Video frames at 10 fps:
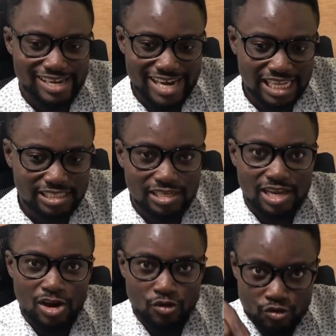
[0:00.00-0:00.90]
that
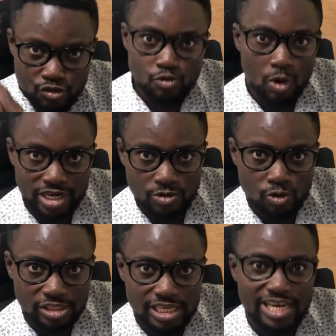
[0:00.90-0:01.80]
knew what they
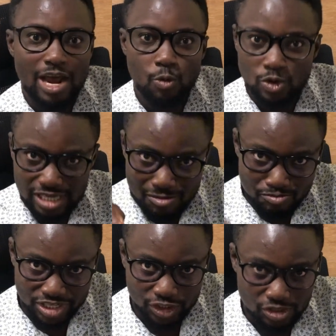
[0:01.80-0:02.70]
wanted, that was
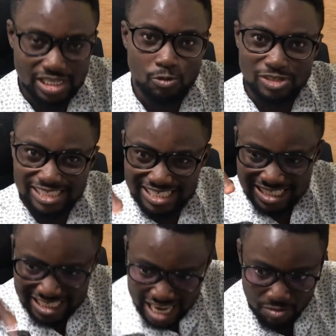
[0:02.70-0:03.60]
ambitious, that was
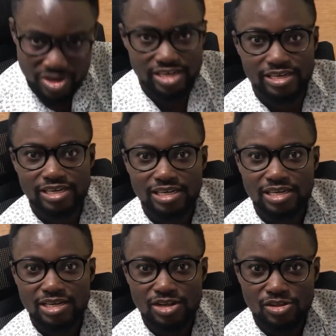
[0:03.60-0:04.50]
determined
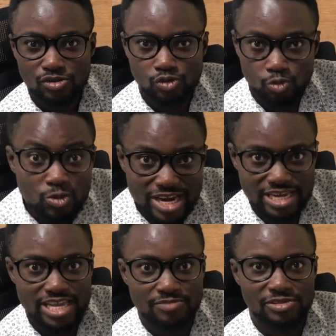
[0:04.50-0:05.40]
to
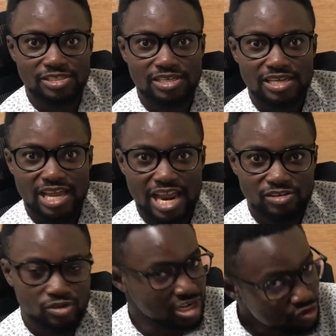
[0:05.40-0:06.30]
win games.
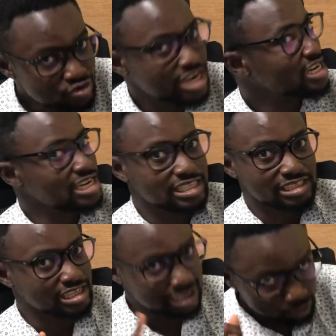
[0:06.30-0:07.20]
So they knew
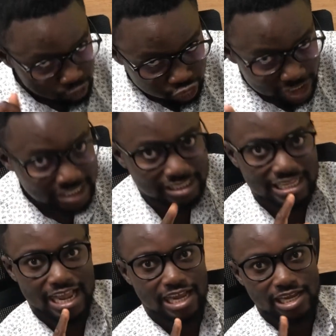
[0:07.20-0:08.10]
they shouldn't
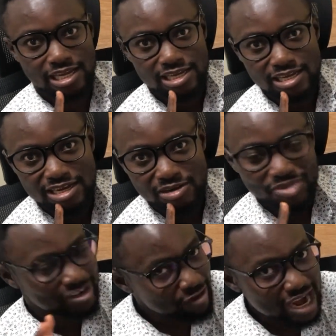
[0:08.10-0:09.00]
slack.
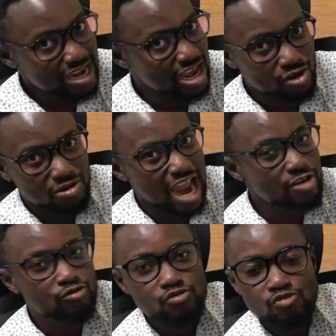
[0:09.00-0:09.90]
But right now, I
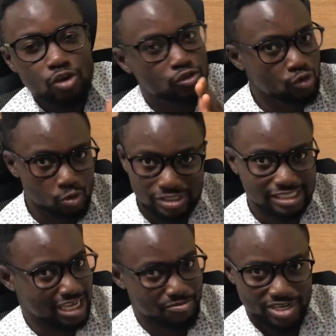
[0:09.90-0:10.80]
do not know what
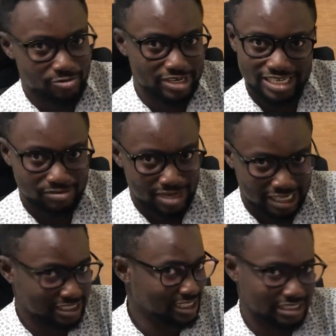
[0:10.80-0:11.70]
is happening with this
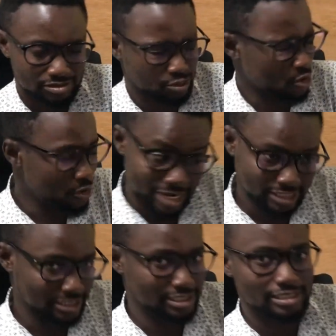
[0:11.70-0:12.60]
match. Honest.